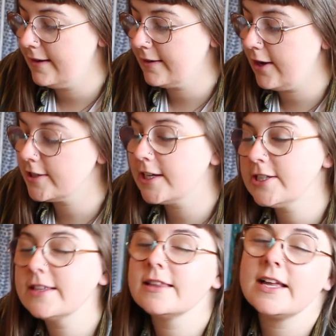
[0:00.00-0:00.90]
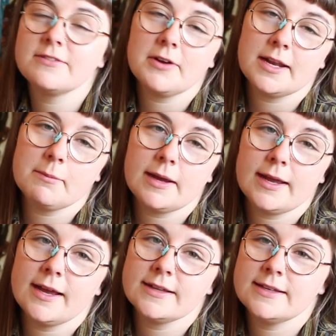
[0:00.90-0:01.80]
Gosh, I just love writing by
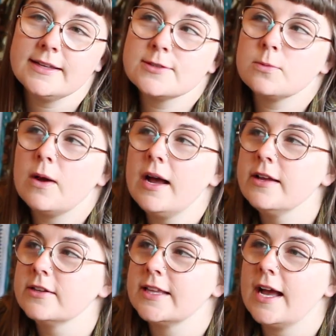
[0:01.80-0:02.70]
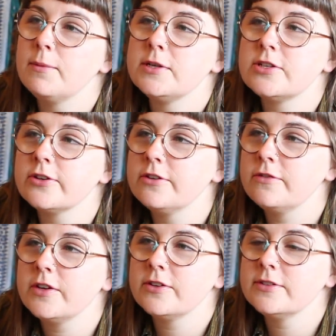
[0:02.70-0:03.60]
hand. It is wild. Like, I'll be so
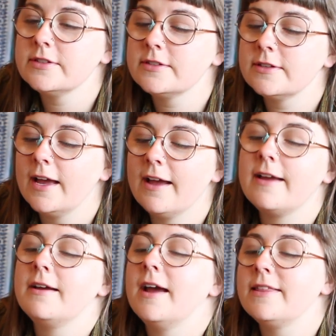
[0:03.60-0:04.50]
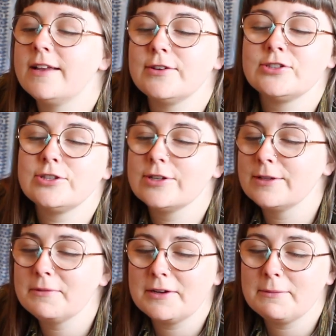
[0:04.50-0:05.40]
confused and then I'll journal
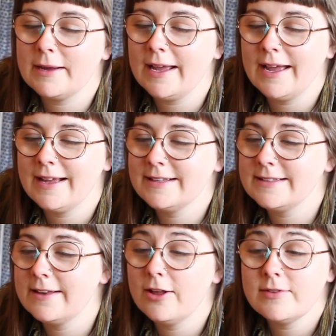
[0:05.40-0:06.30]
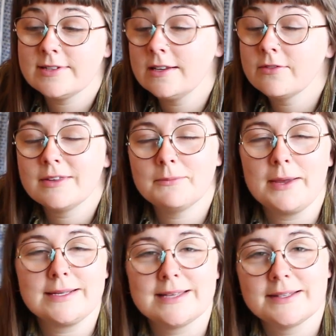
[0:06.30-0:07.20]
about it by hand and all of a sudden everything
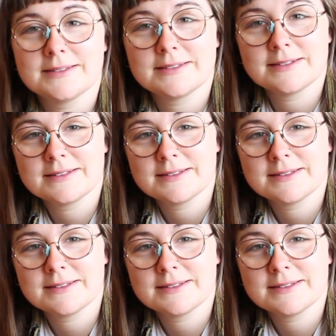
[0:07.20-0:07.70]
makes sense.